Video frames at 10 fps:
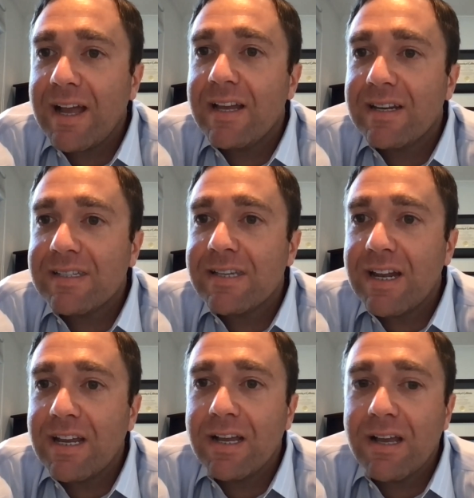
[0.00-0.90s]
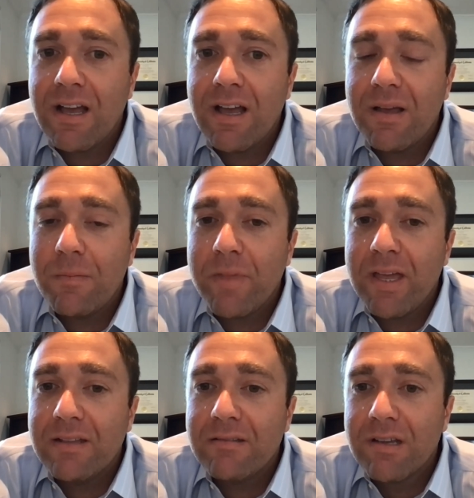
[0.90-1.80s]
kind of setting.
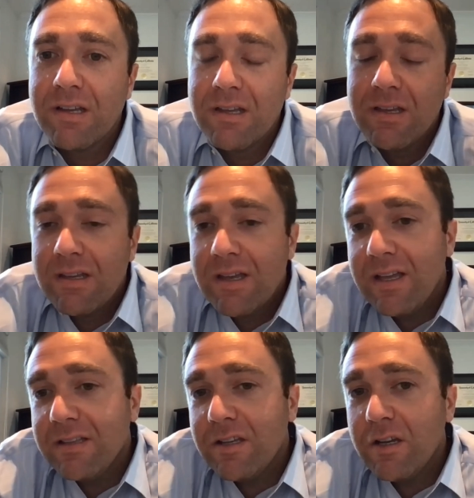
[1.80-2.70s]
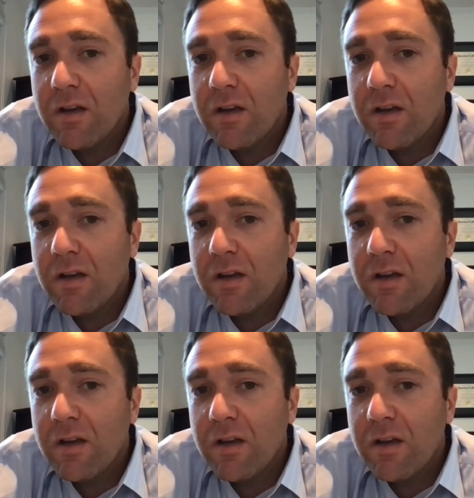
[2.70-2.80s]
And,